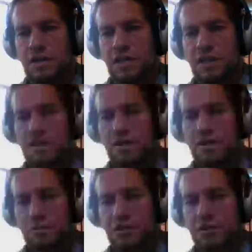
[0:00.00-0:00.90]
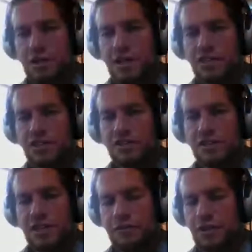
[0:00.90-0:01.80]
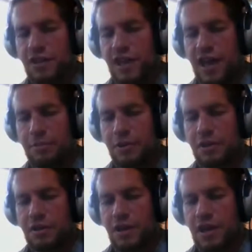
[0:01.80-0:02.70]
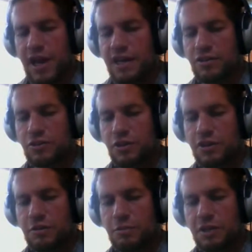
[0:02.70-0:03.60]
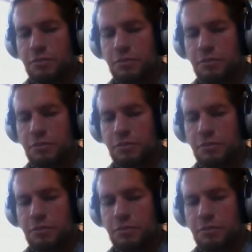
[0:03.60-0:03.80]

Yeah, the real connections definitely happen not during the big